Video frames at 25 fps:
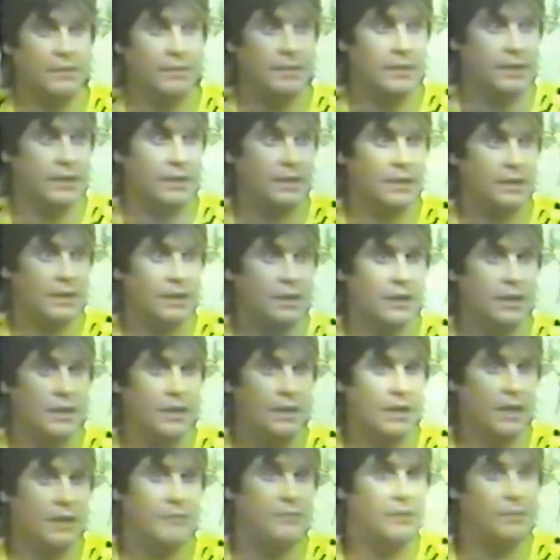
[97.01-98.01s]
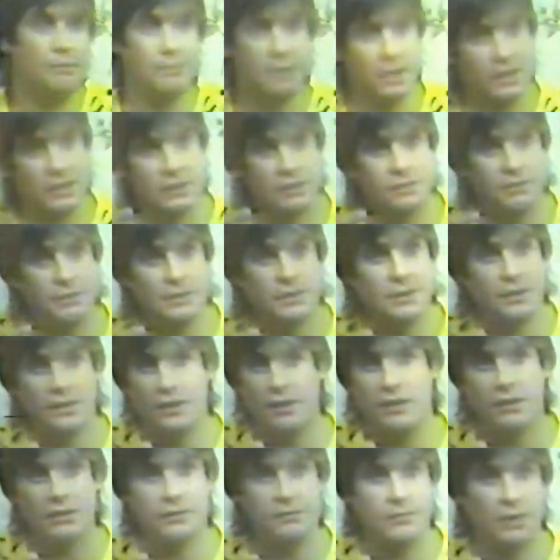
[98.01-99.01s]
I mean, I, if you punch me in the
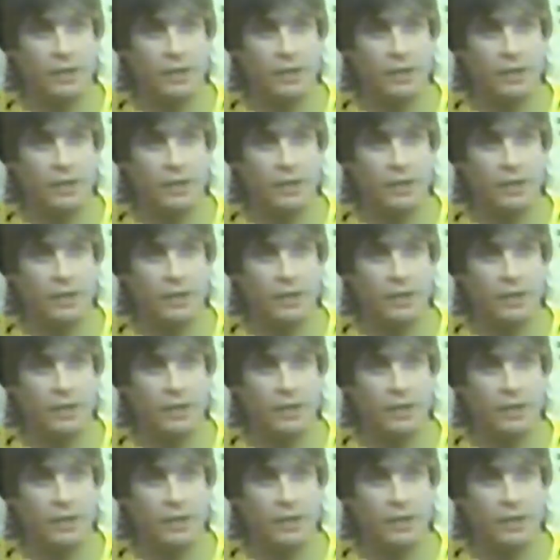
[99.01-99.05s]
nose,